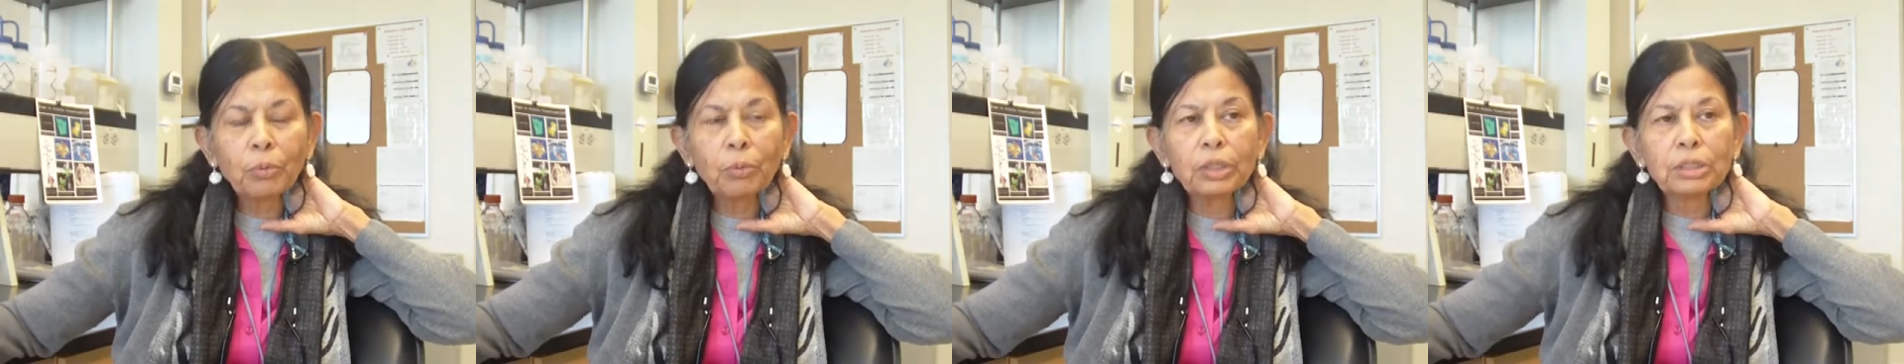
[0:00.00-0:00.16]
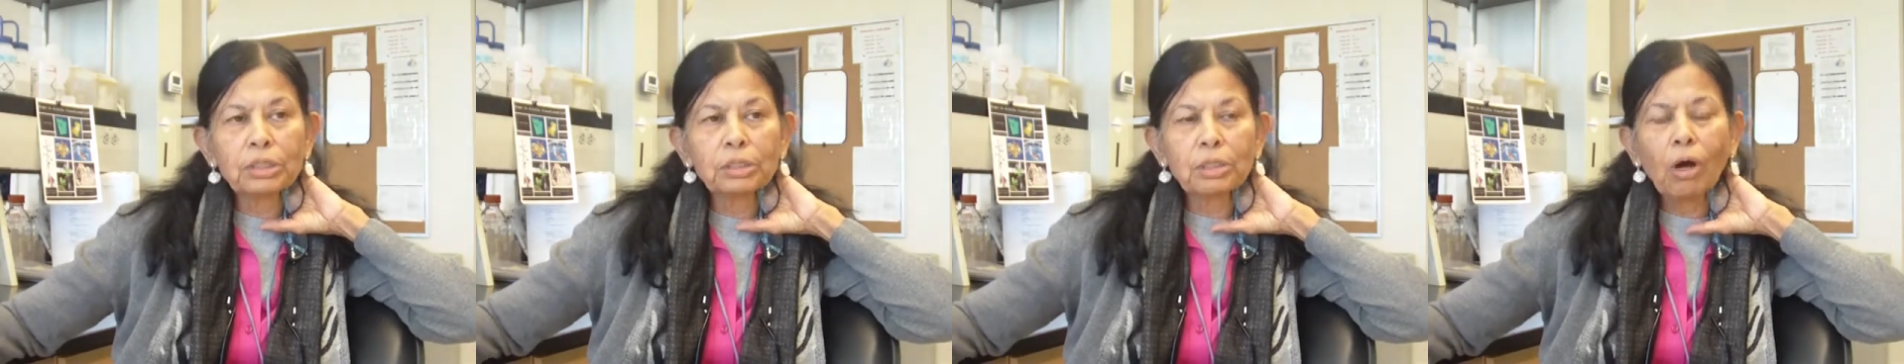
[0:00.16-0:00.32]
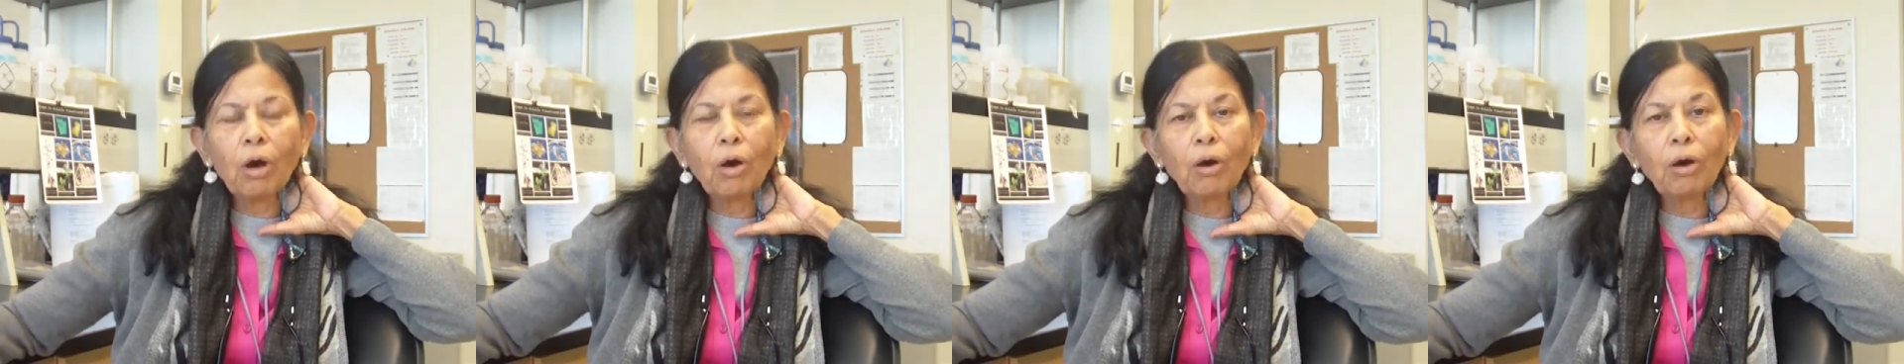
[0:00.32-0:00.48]

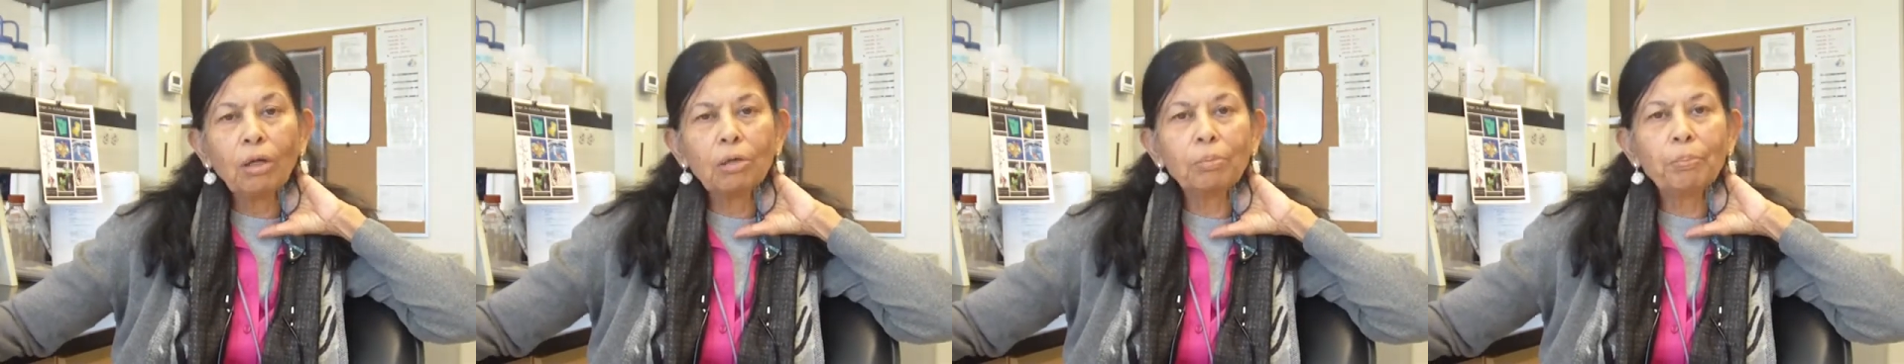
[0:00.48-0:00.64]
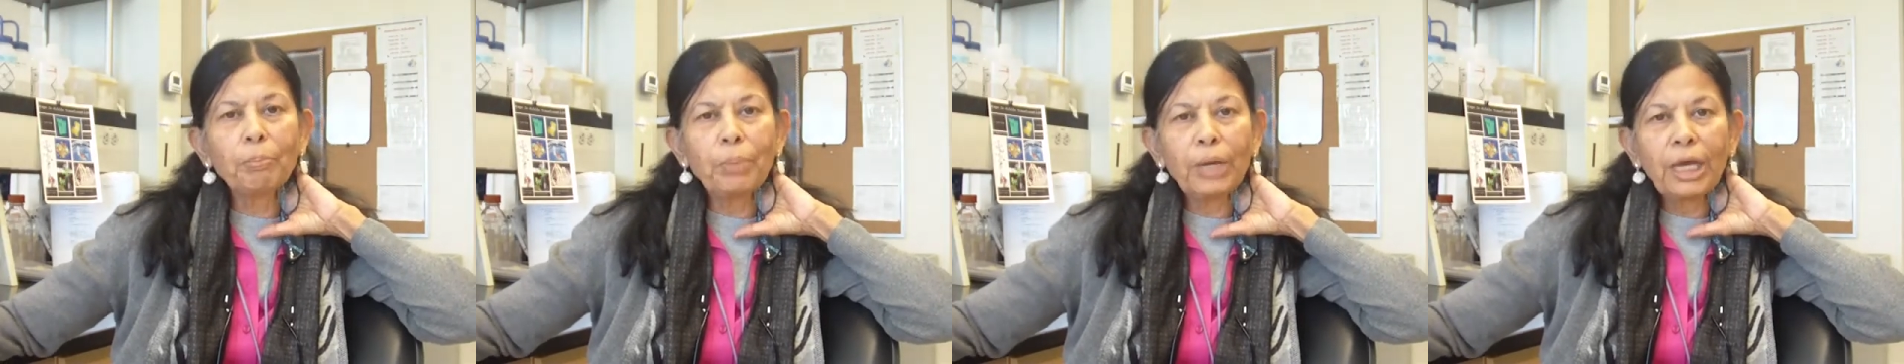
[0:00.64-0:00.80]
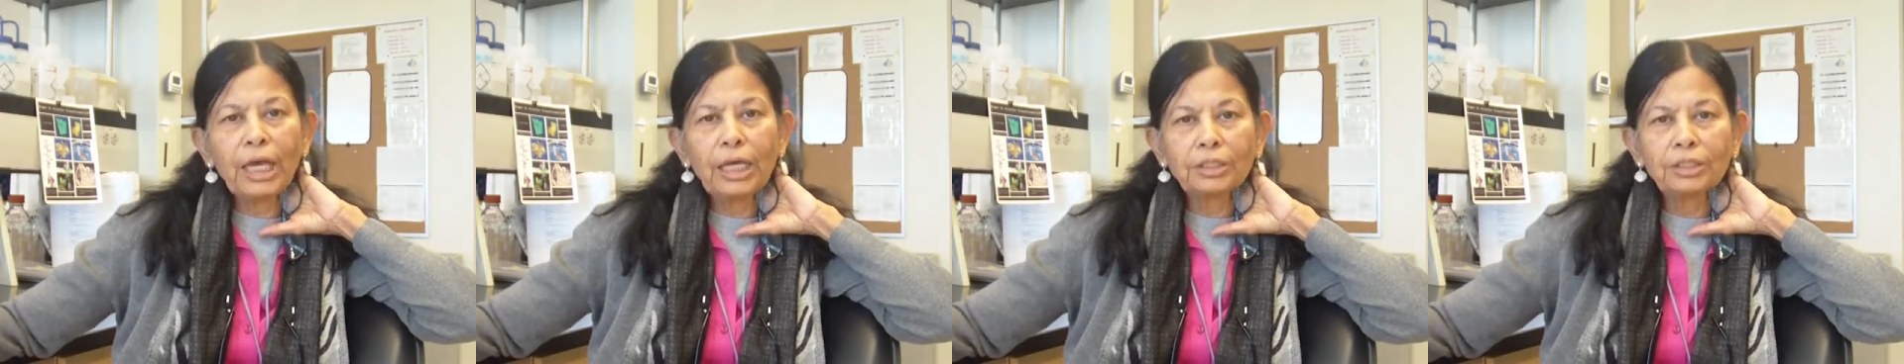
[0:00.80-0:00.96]
was all
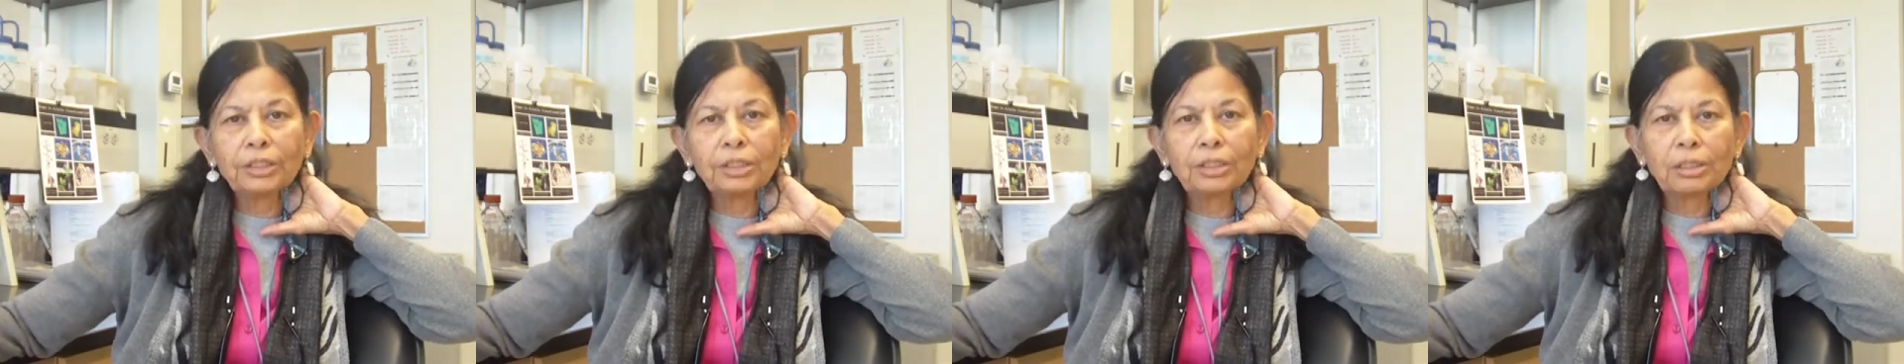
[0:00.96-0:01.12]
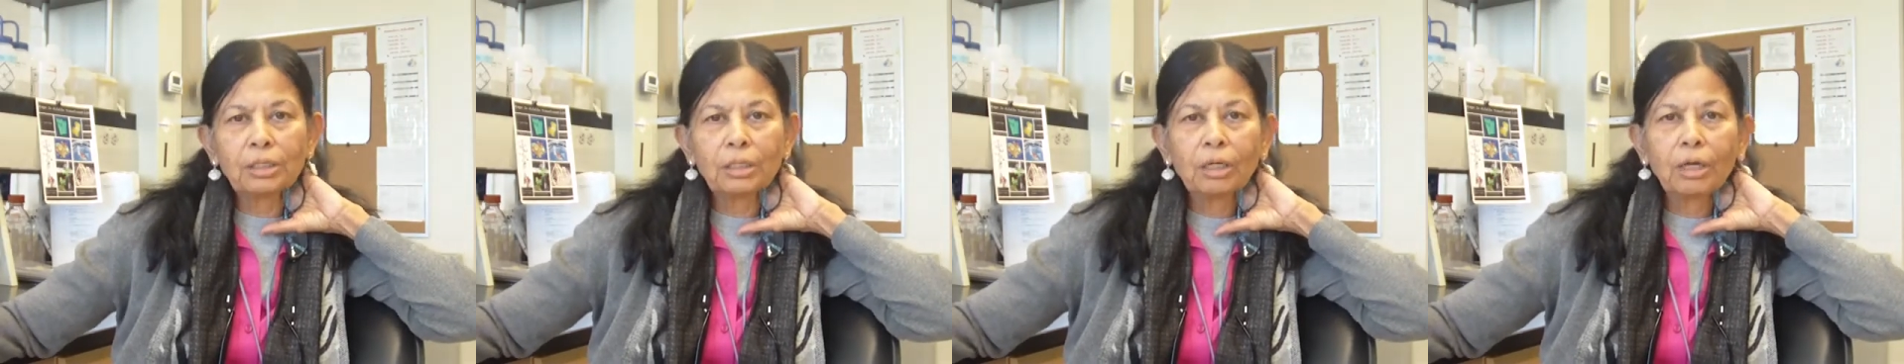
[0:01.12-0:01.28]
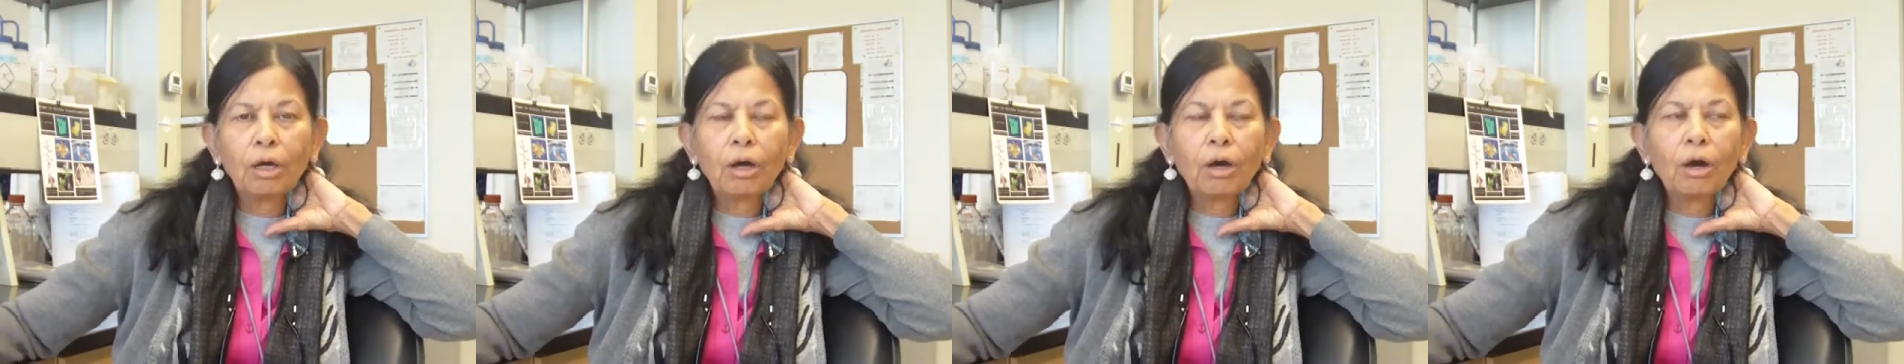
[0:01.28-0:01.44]

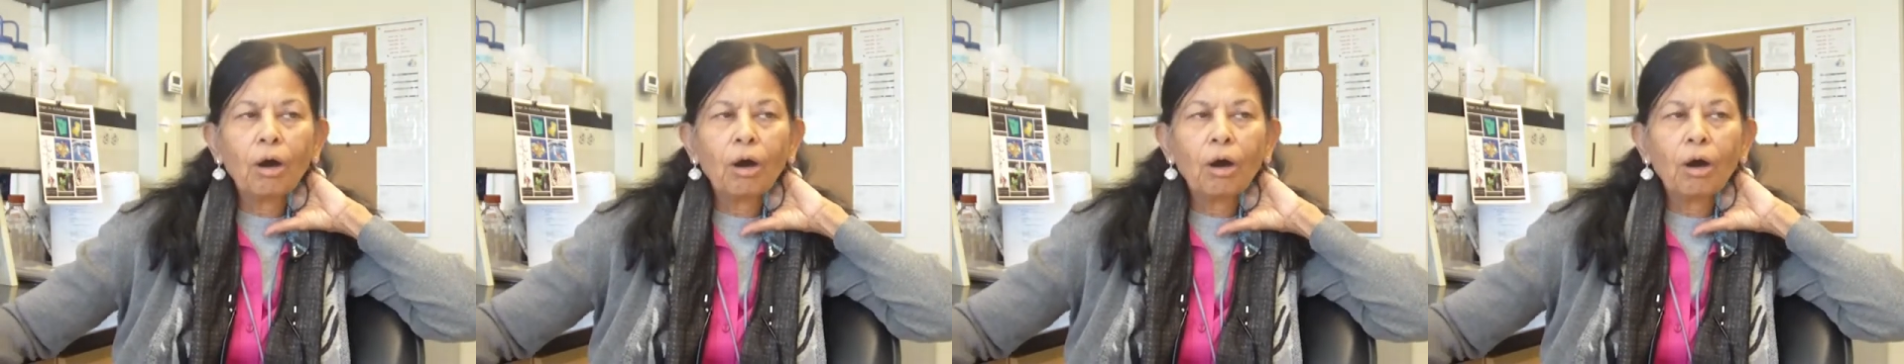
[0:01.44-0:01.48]
based